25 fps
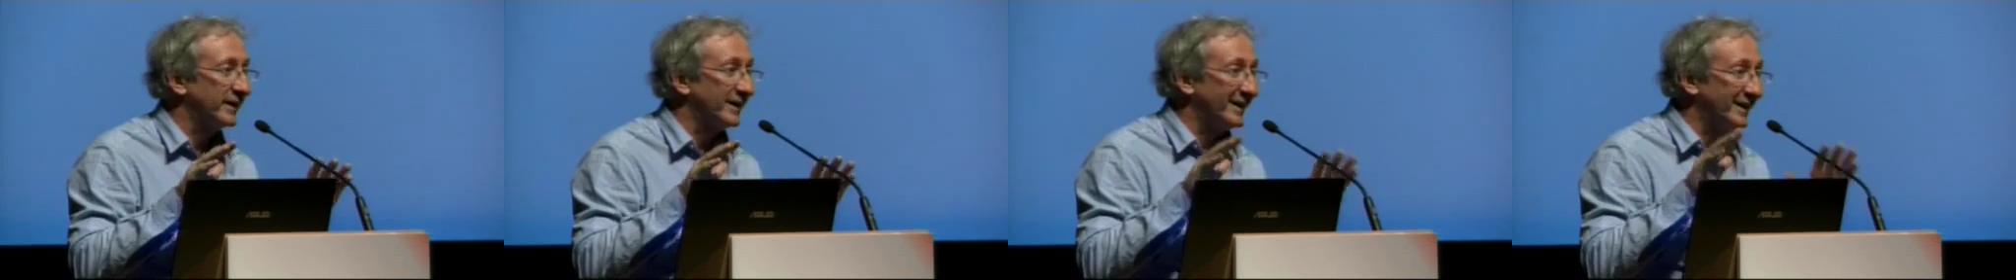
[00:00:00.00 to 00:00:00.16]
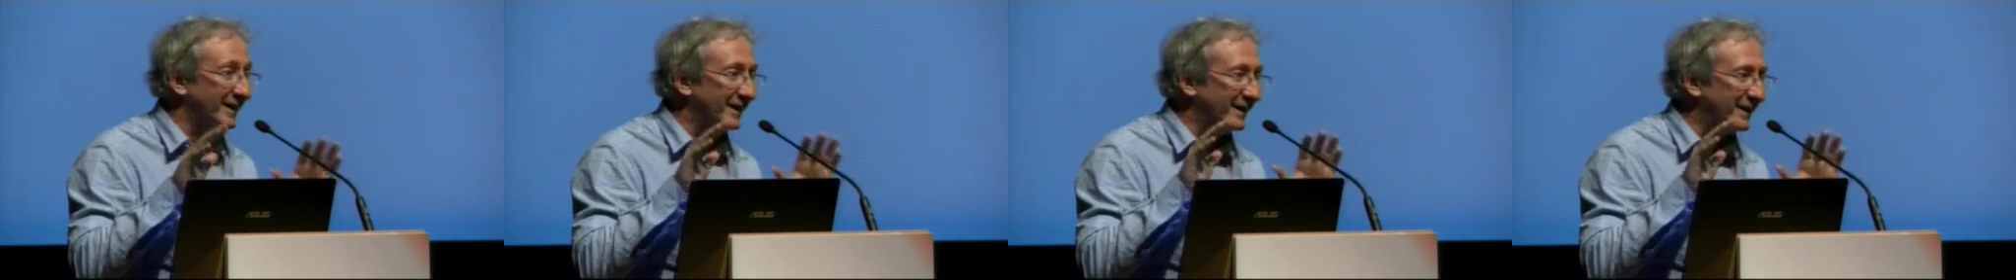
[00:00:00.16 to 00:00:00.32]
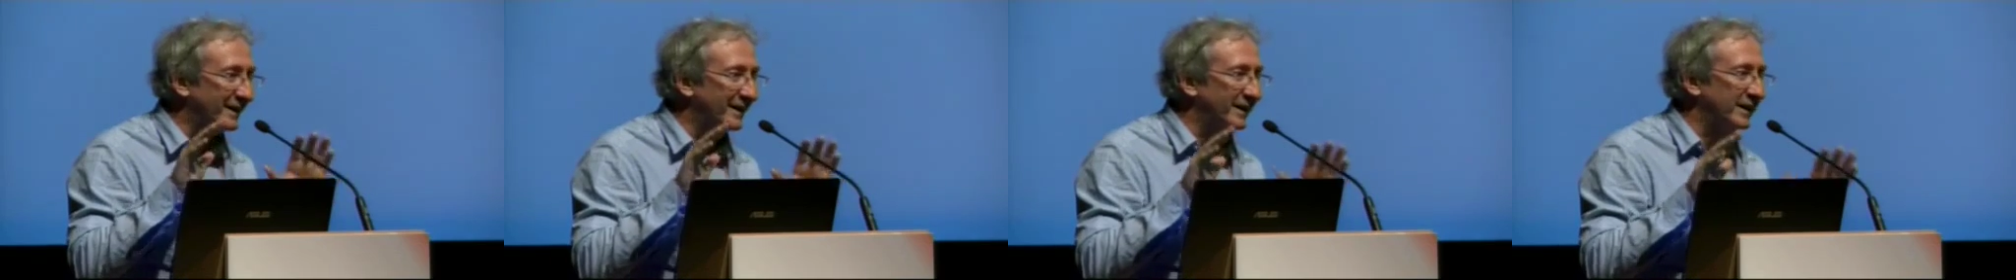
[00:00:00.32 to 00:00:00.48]

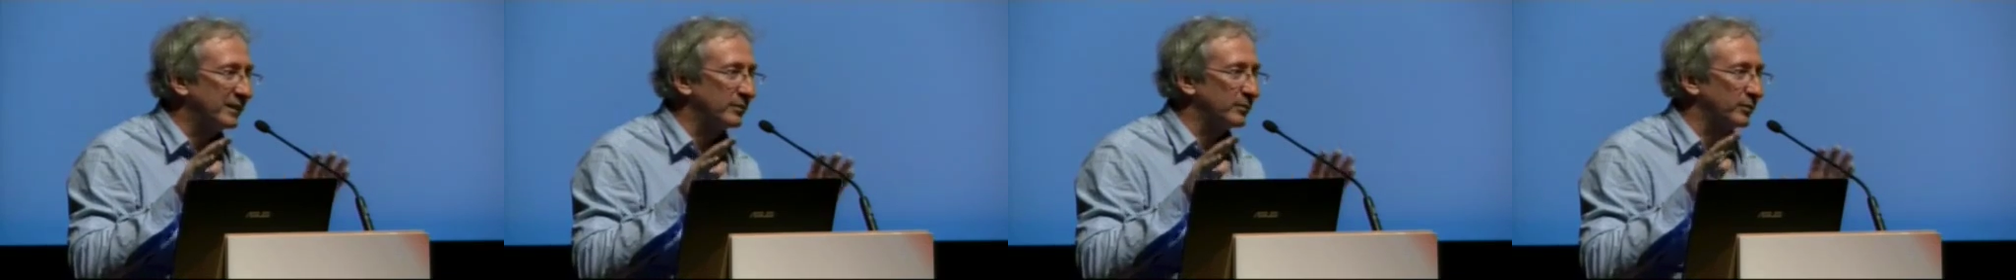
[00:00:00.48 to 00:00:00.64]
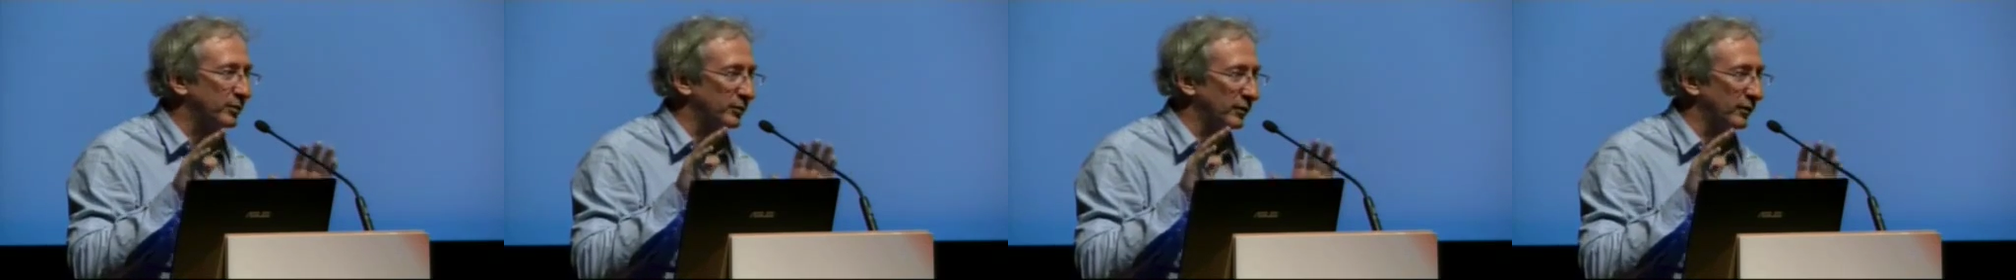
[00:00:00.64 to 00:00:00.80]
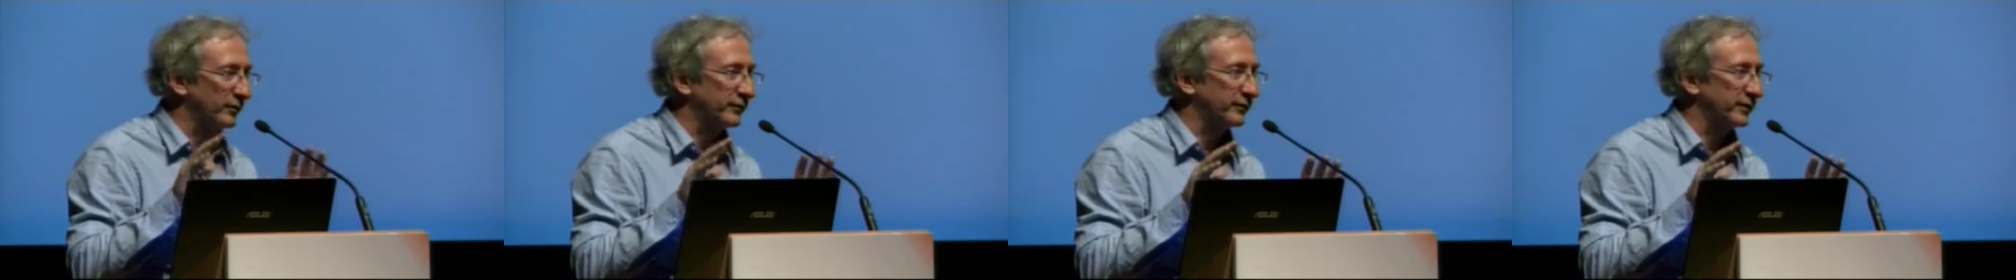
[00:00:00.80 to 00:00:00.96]
needing
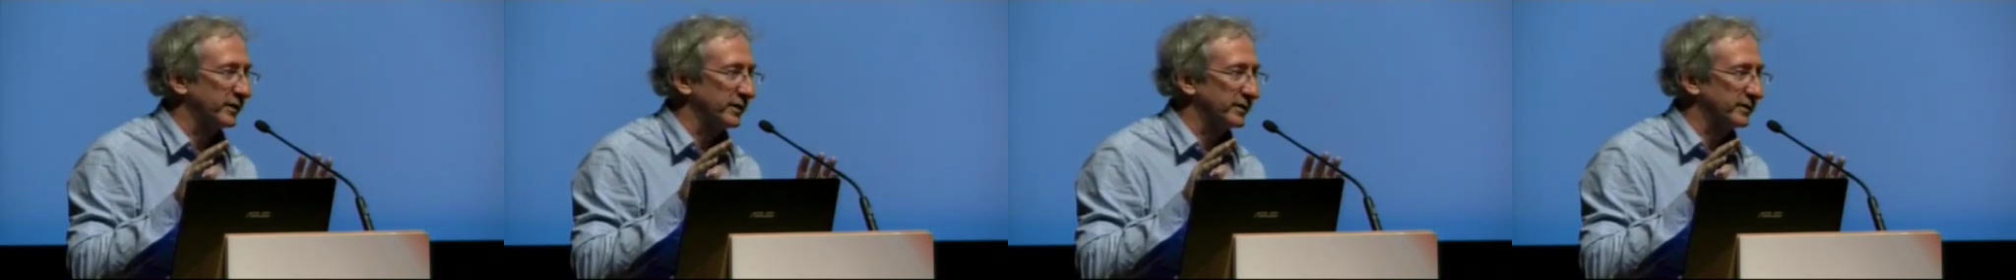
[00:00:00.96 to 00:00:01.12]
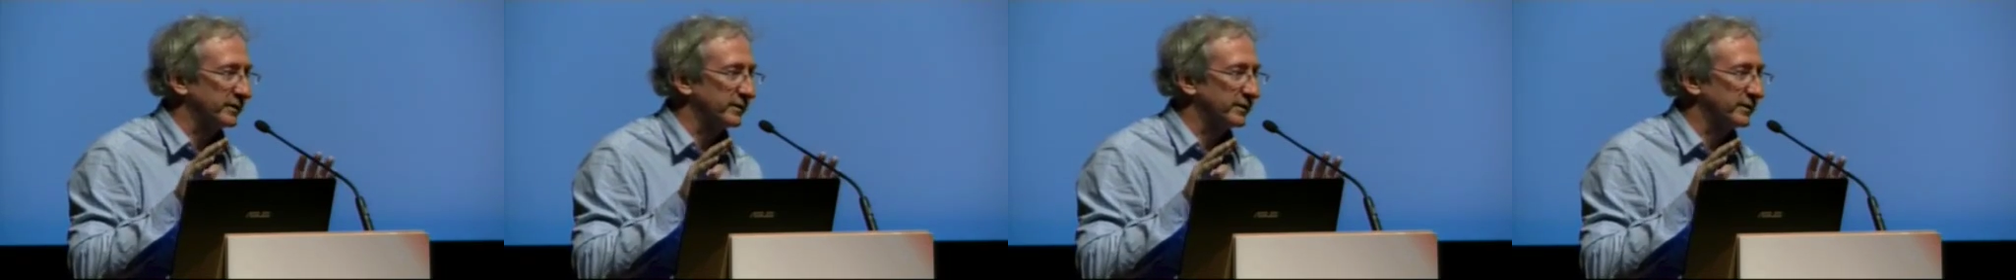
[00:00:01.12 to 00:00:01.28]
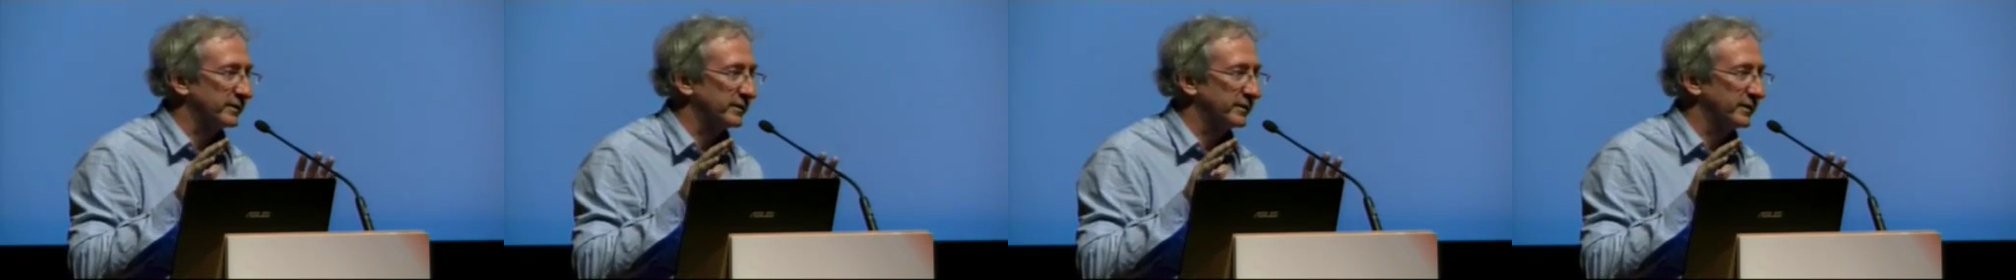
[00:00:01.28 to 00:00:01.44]

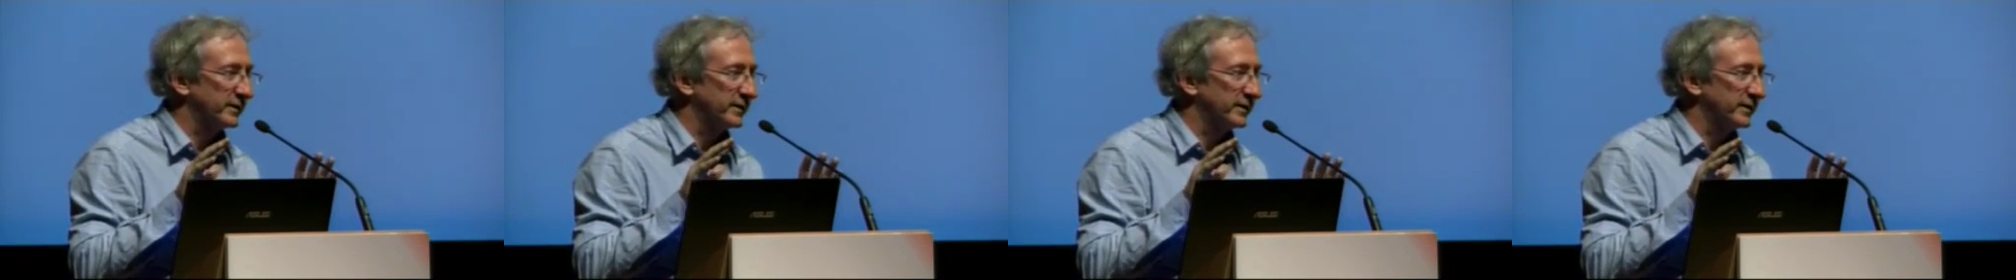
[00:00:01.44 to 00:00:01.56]
profit.